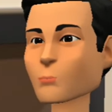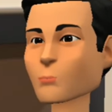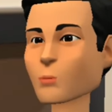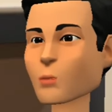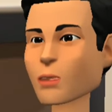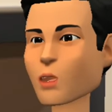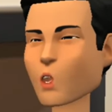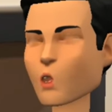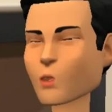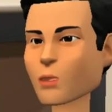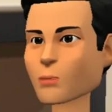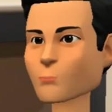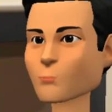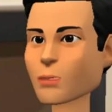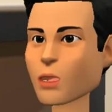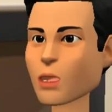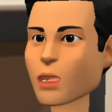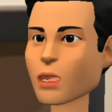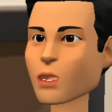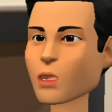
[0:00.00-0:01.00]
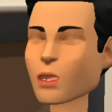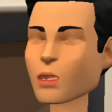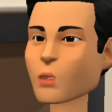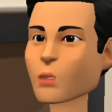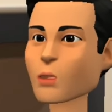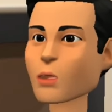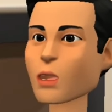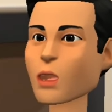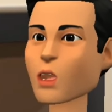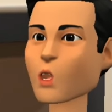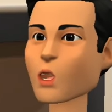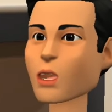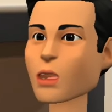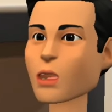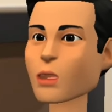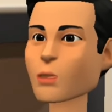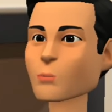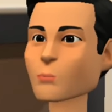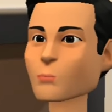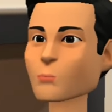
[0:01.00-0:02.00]
I also make sure that I eat
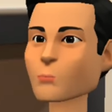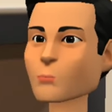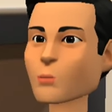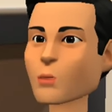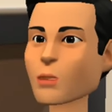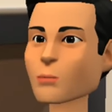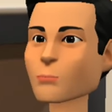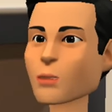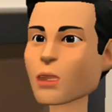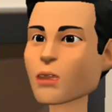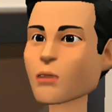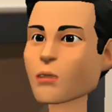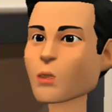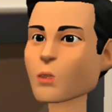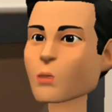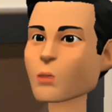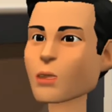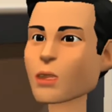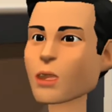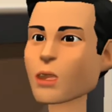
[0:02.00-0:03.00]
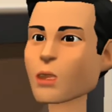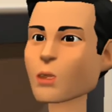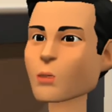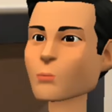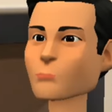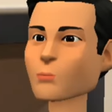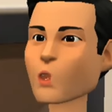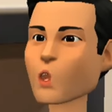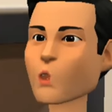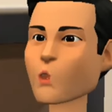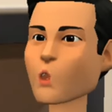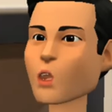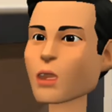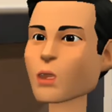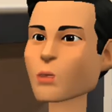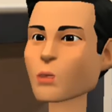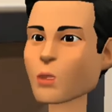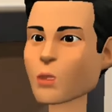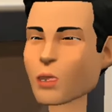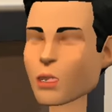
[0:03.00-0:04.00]
well, sleep enough, and take time off when
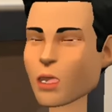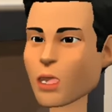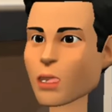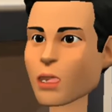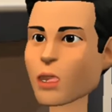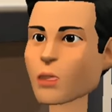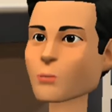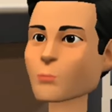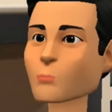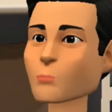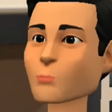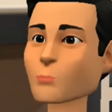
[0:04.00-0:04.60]
I need it.